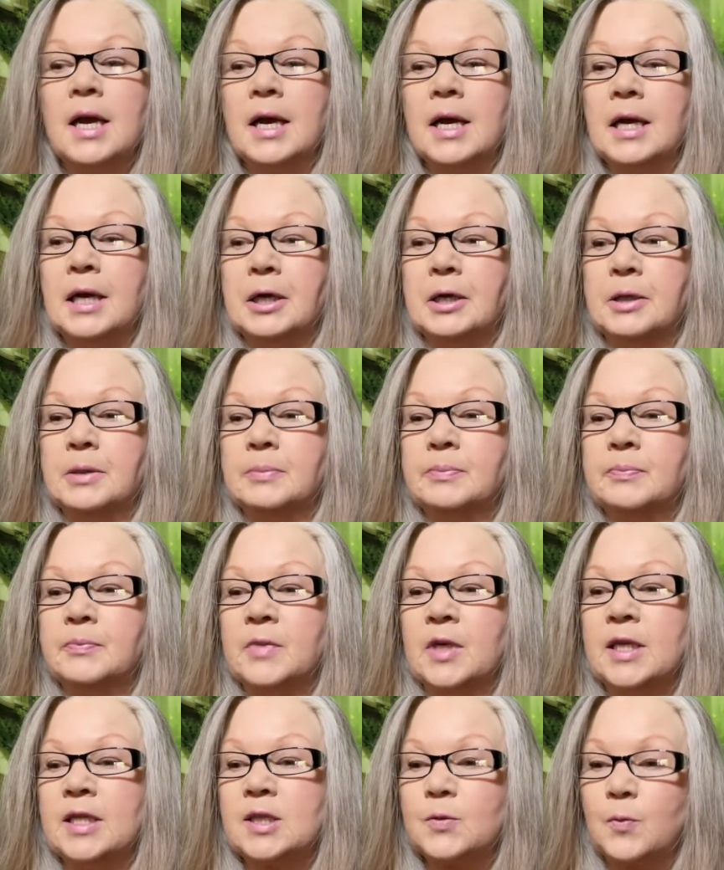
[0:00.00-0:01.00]

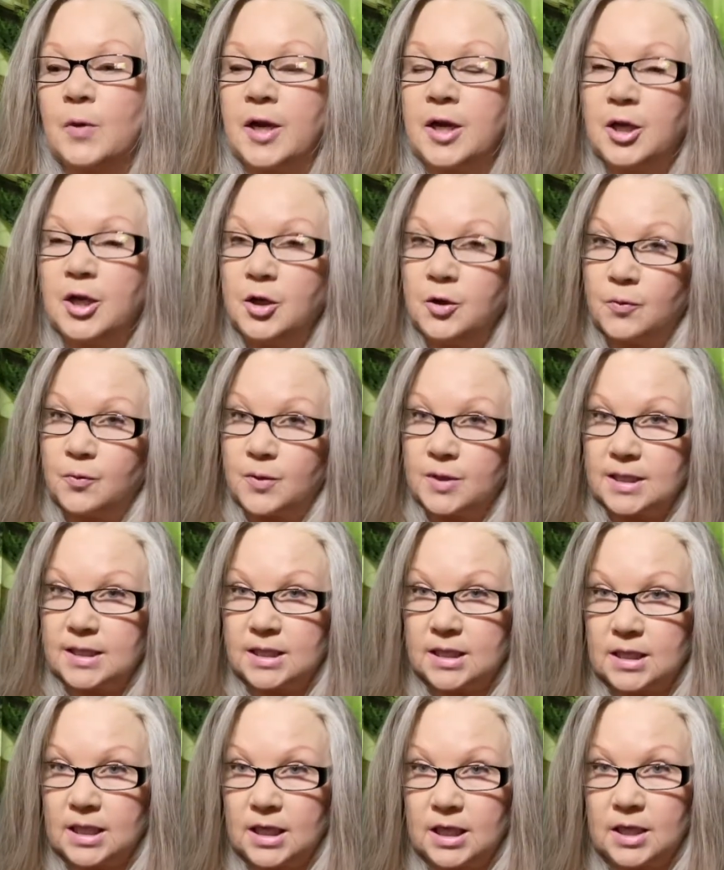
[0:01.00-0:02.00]
it's when you
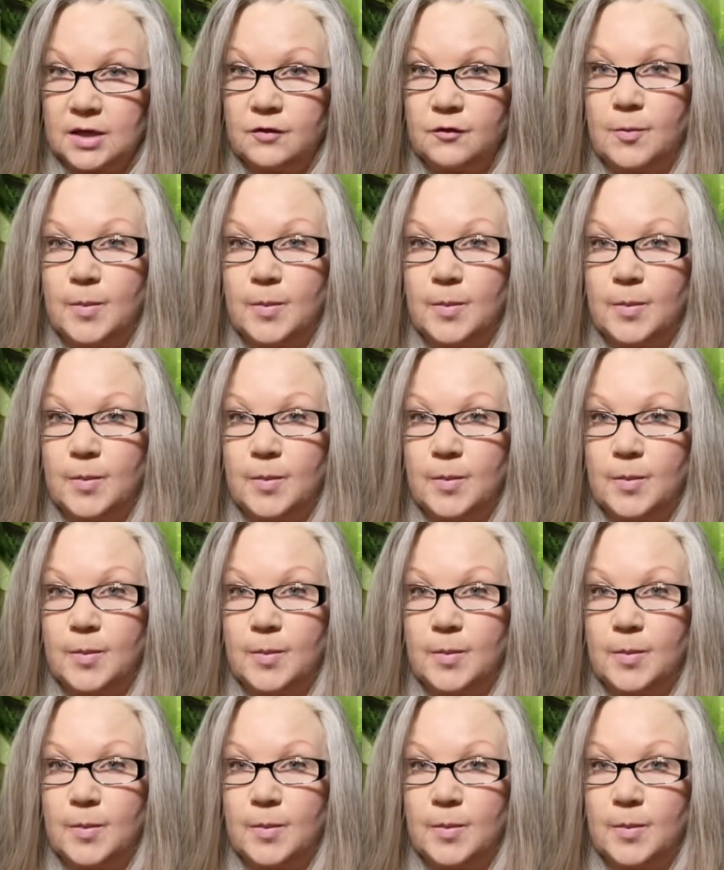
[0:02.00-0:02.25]
receive